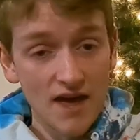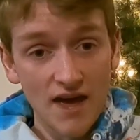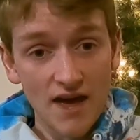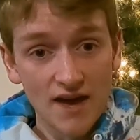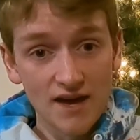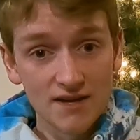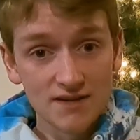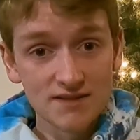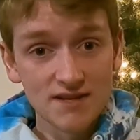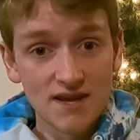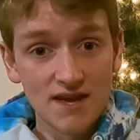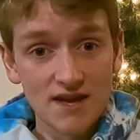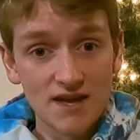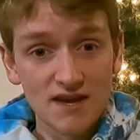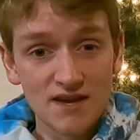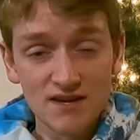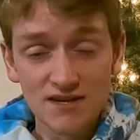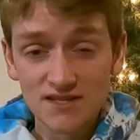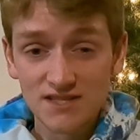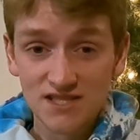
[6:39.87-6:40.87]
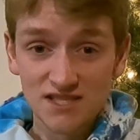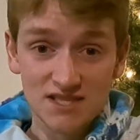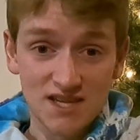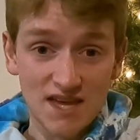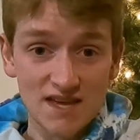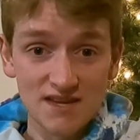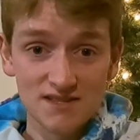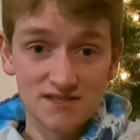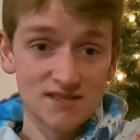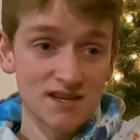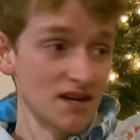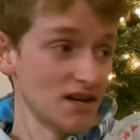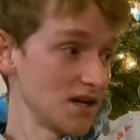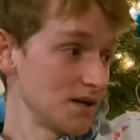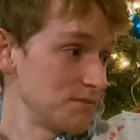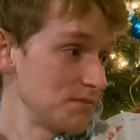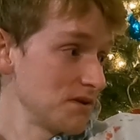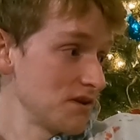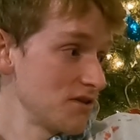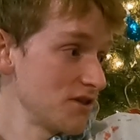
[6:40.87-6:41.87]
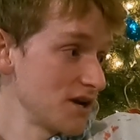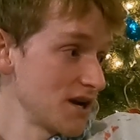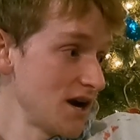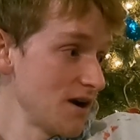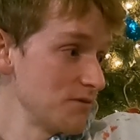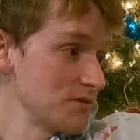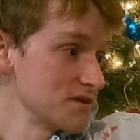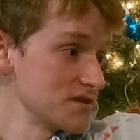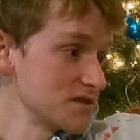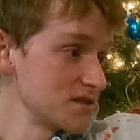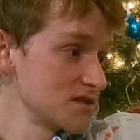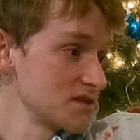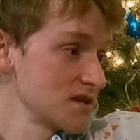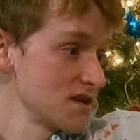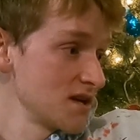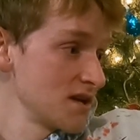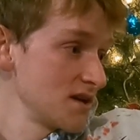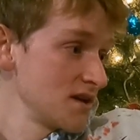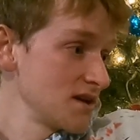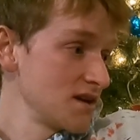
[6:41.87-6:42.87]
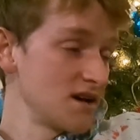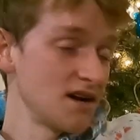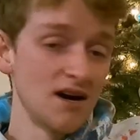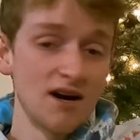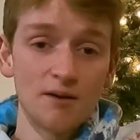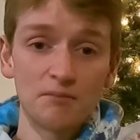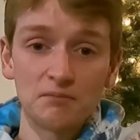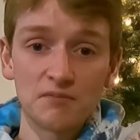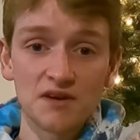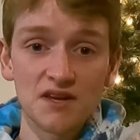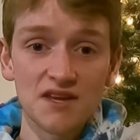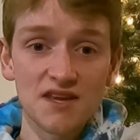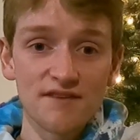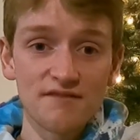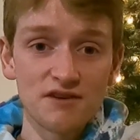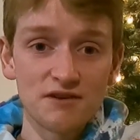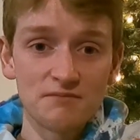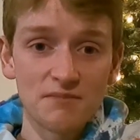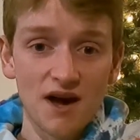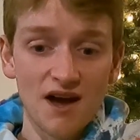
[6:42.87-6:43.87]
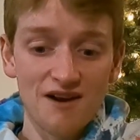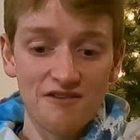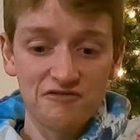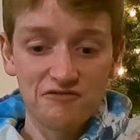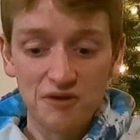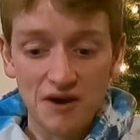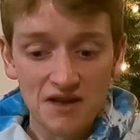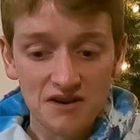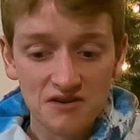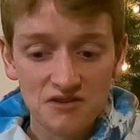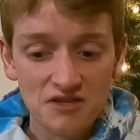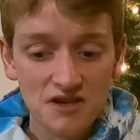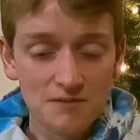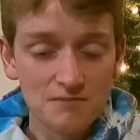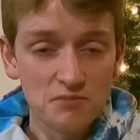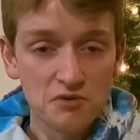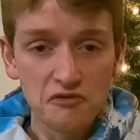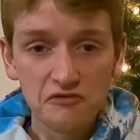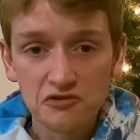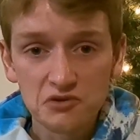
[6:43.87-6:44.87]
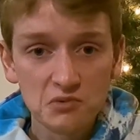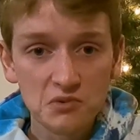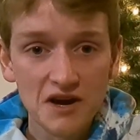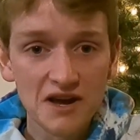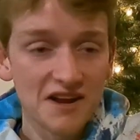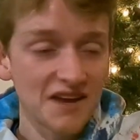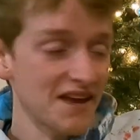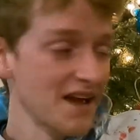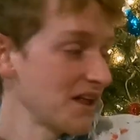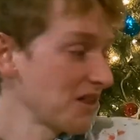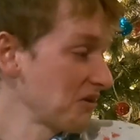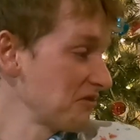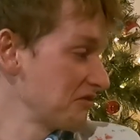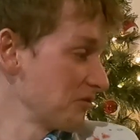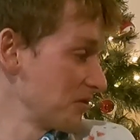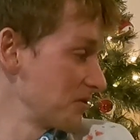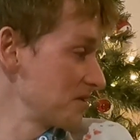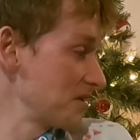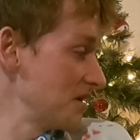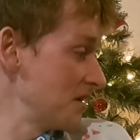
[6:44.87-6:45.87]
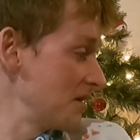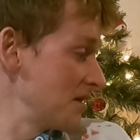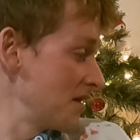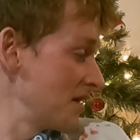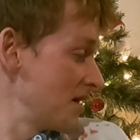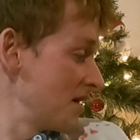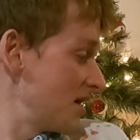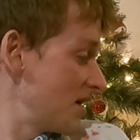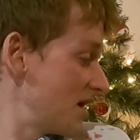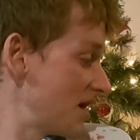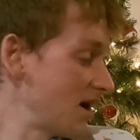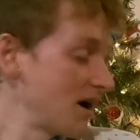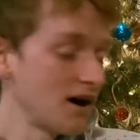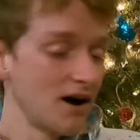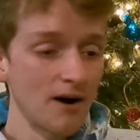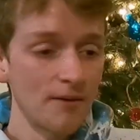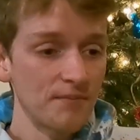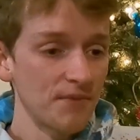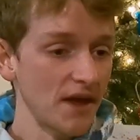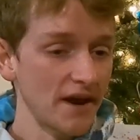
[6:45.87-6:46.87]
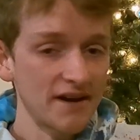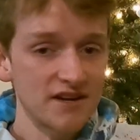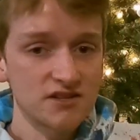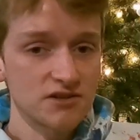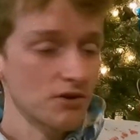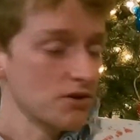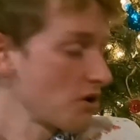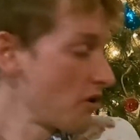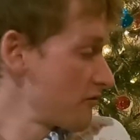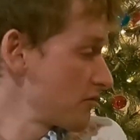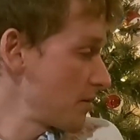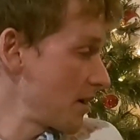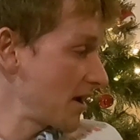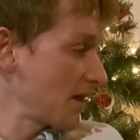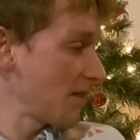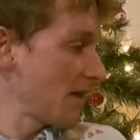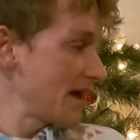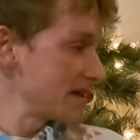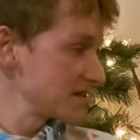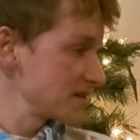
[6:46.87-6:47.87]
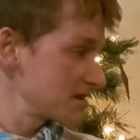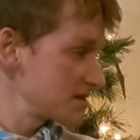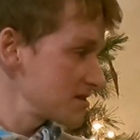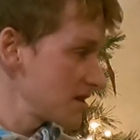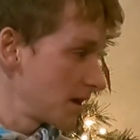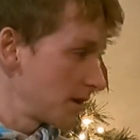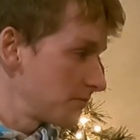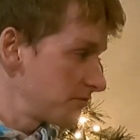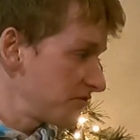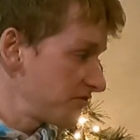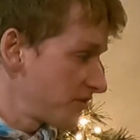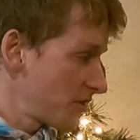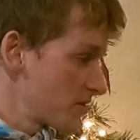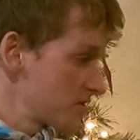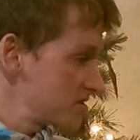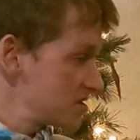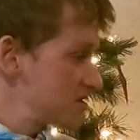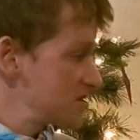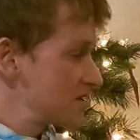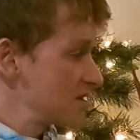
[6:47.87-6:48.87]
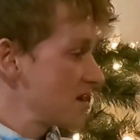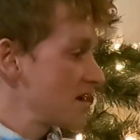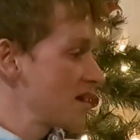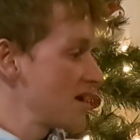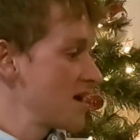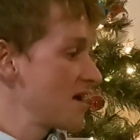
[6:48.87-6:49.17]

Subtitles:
and a skate setup that I was given by a friend that moved away to California. I guess I'll go over my classic setup first.